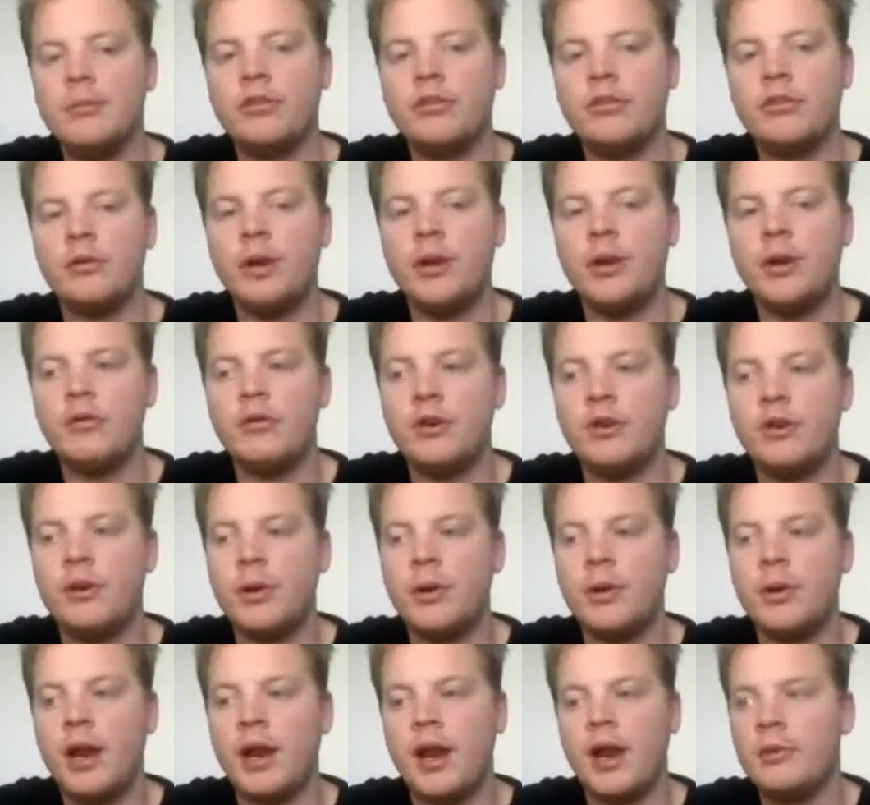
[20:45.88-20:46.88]
So
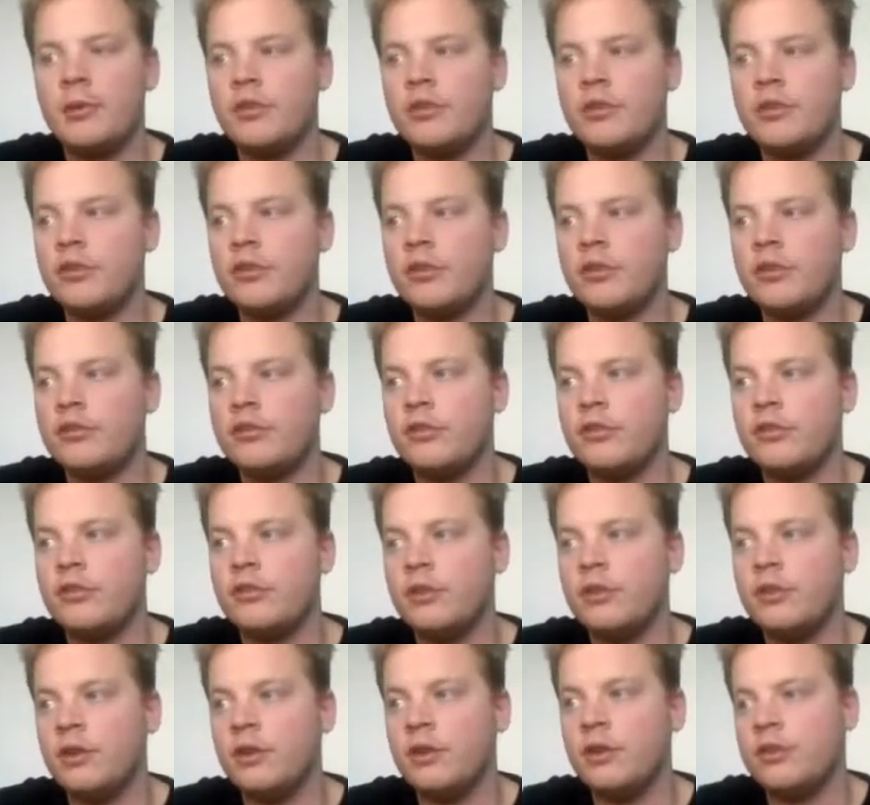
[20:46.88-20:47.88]
basically what happens is as soon
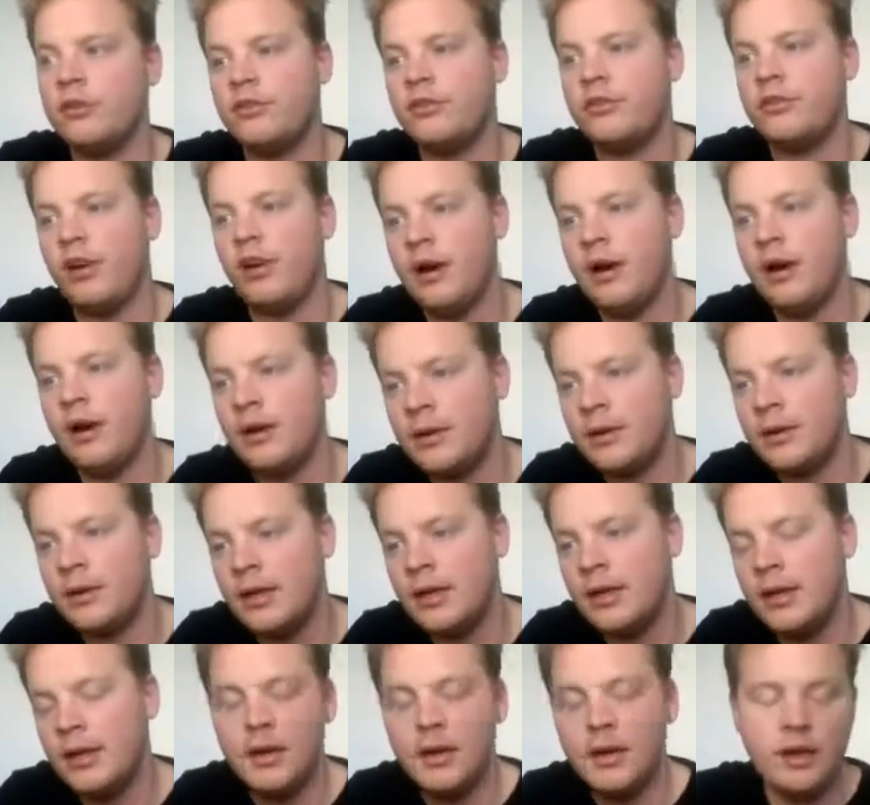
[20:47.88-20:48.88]
as you hit stop,
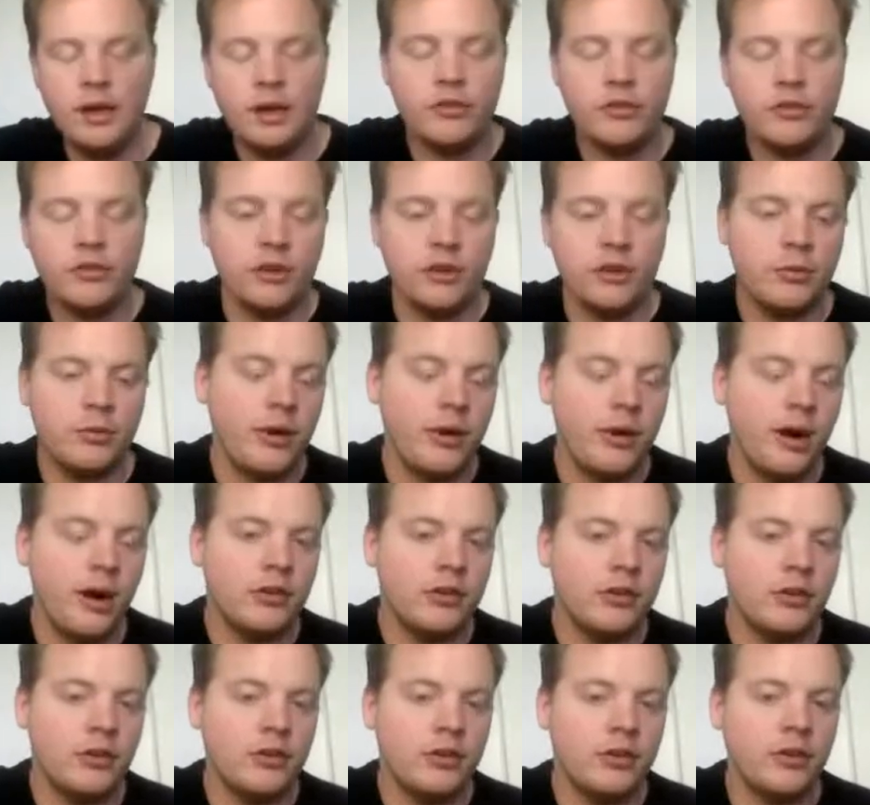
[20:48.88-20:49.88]
it starts
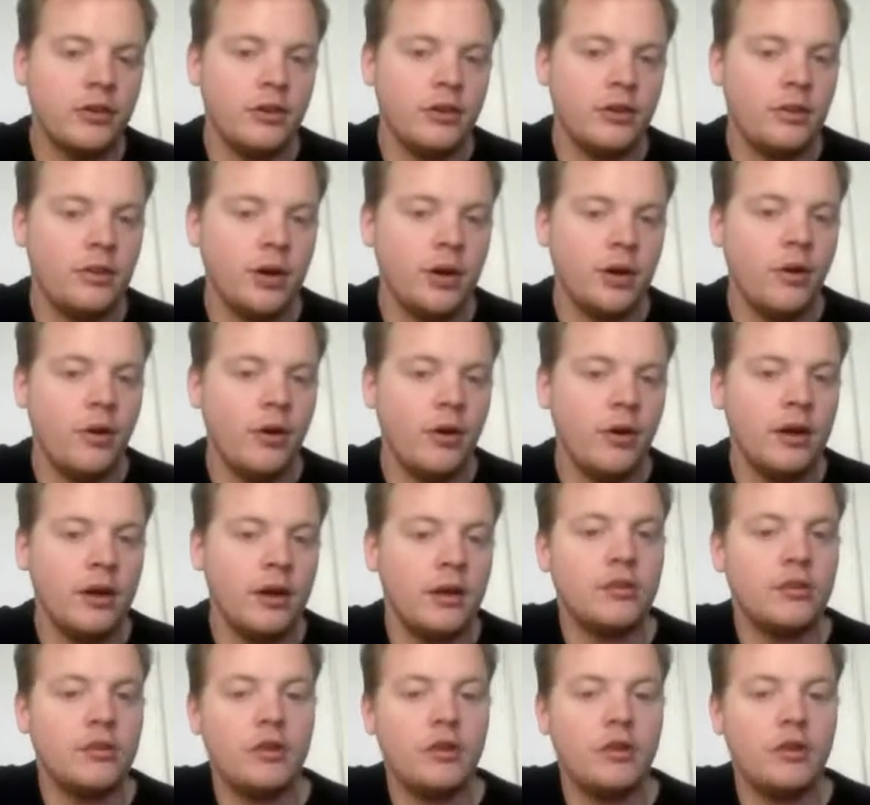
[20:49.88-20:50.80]
processing the recording.